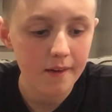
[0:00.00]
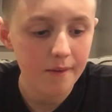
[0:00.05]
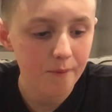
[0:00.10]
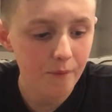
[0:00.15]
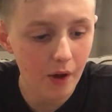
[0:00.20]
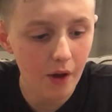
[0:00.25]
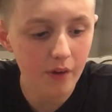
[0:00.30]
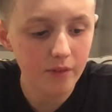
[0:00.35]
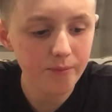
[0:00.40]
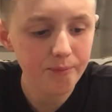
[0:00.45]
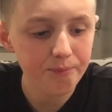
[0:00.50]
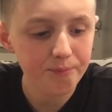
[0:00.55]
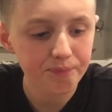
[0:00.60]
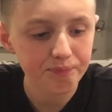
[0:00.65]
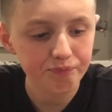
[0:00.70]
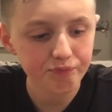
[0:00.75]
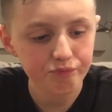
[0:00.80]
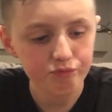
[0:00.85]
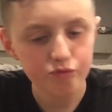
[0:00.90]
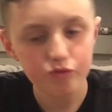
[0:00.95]
Well,
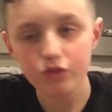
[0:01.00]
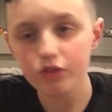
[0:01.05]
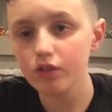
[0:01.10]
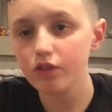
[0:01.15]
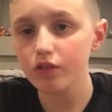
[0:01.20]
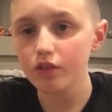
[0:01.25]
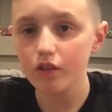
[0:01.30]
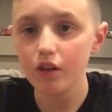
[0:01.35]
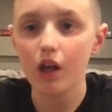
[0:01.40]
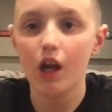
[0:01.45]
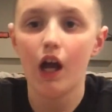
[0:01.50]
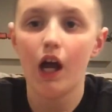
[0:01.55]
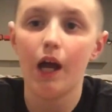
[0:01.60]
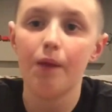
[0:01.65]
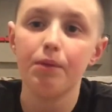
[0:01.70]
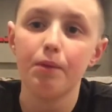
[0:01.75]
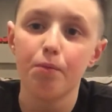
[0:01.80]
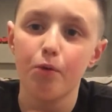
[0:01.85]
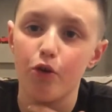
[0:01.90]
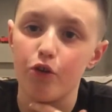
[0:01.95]

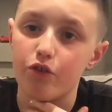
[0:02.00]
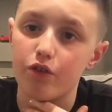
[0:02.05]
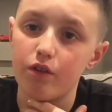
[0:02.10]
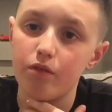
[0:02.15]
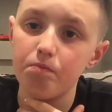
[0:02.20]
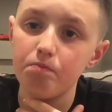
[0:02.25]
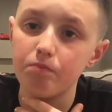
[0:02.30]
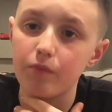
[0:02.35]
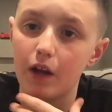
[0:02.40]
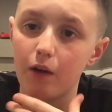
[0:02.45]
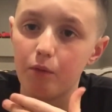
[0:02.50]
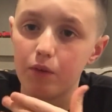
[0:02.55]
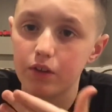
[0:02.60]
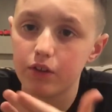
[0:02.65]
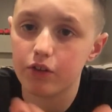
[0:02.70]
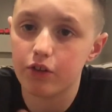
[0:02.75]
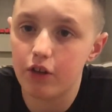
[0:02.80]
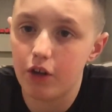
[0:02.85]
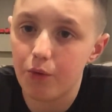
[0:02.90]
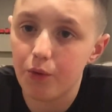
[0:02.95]
I'm the person that
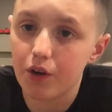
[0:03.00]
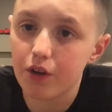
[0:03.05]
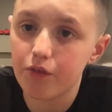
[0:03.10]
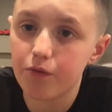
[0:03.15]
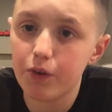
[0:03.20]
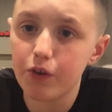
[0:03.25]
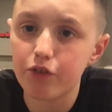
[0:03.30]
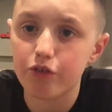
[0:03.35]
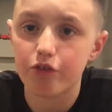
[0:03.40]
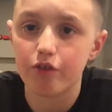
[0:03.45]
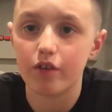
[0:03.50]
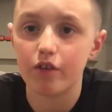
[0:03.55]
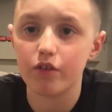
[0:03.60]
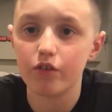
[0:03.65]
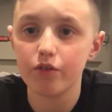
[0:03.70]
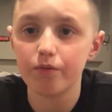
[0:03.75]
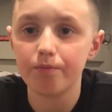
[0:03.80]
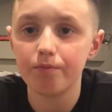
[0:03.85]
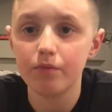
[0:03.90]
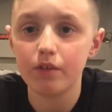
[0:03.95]
wants to know what his future
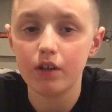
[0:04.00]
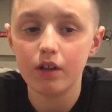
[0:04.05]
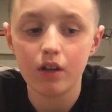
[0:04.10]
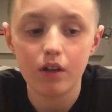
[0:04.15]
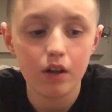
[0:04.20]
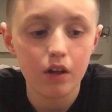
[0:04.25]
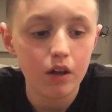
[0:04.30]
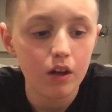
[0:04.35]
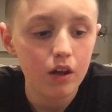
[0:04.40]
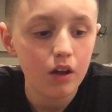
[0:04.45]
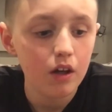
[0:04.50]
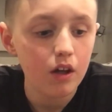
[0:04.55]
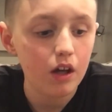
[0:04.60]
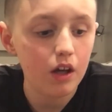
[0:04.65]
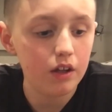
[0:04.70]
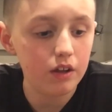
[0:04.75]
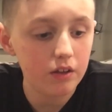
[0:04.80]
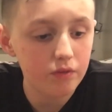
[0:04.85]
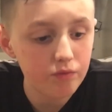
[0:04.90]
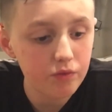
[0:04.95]
is.
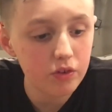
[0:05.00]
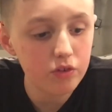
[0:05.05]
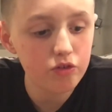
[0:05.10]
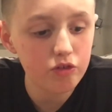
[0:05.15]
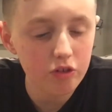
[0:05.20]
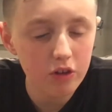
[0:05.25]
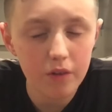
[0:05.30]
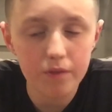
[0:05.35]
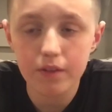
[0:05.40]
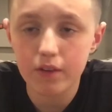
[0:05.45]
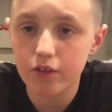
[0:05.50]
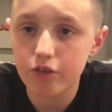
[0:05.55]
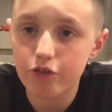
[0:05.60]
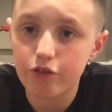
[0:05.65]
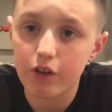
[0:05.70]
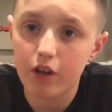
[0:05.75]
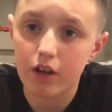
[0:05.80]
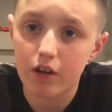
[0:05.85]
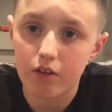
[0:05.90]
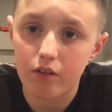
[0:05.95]
And the future of this
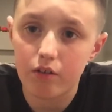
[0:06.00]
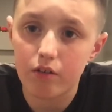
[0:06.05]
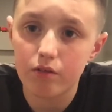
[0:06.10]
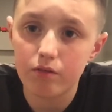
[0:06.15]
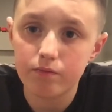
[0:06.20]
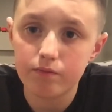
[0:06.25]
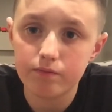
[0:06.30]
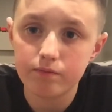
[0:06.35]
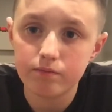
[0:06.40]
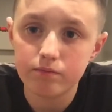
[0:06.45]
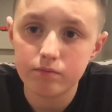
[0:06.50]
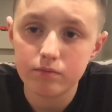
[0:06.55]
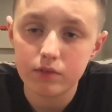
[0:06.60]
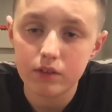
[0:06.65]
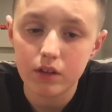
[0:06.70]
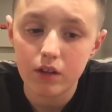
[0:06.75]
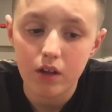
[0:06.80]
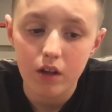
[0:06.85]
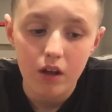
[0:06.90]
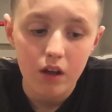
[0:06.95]
channel,
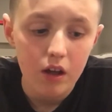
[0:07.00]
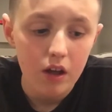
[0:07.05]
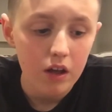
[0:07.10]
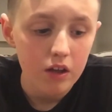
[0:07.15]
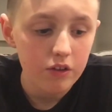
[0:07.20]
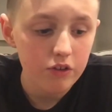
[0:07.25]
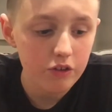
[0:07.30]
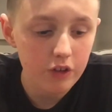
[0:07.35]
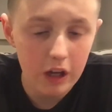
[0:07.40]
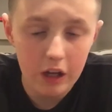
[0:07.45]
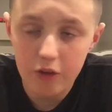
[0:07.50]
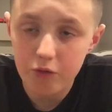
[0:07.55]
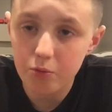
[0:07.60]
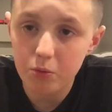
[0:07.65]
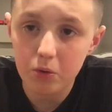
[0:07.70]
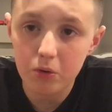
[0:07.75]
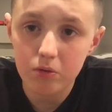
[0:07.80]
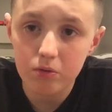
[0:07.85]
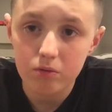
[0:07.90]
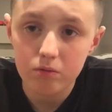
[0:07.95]

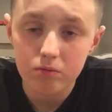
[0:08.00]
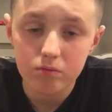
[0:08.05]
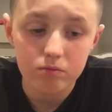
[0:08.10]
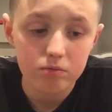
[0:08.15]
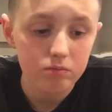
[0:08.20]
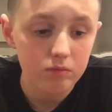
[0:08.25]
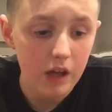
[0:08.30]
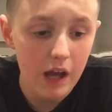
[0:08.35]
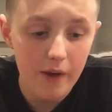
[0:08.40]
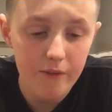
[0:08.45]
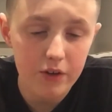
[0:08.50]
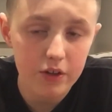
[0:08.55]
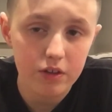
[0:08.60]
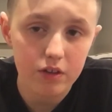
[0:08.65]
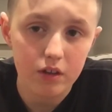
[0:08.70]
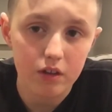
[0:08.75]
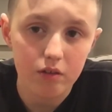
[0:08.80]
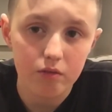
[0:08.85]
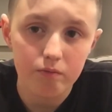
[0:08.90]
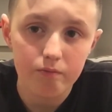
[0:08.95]
schedule, everything.